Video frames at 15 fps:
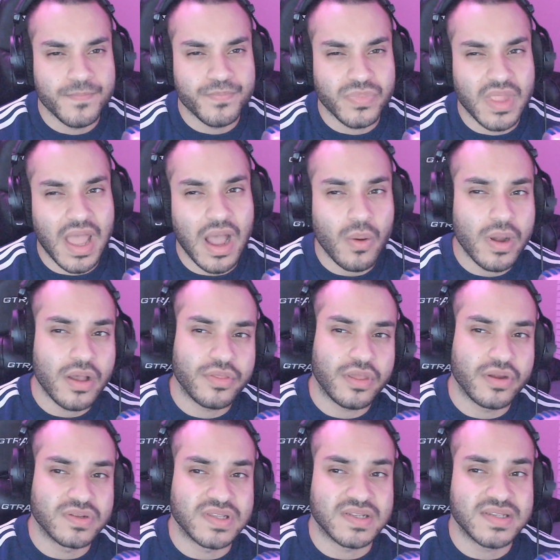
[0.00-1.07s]
How healthcare
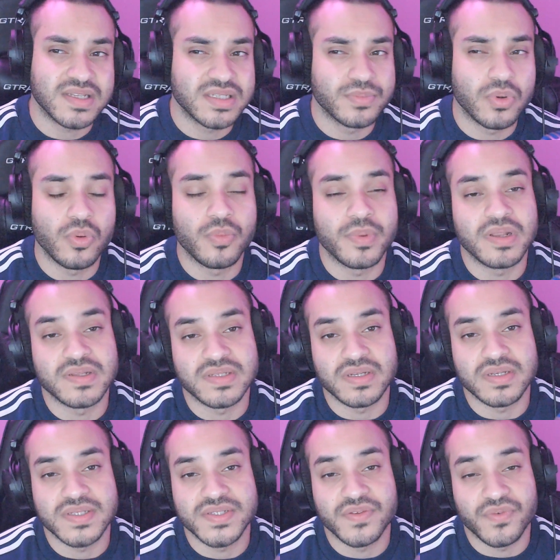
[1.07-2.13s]
is accessible will be
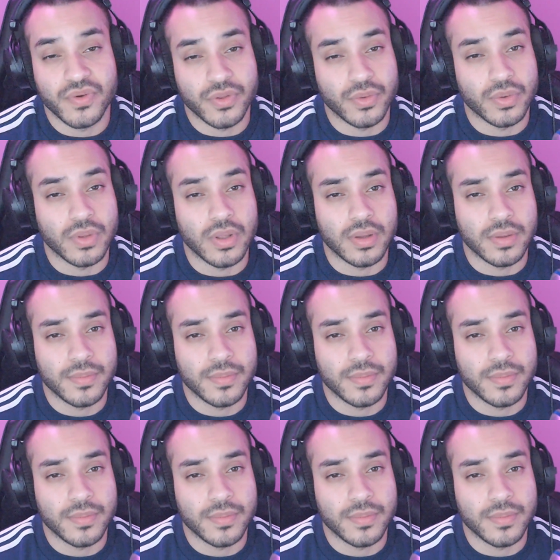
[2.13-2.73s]
discussed further along.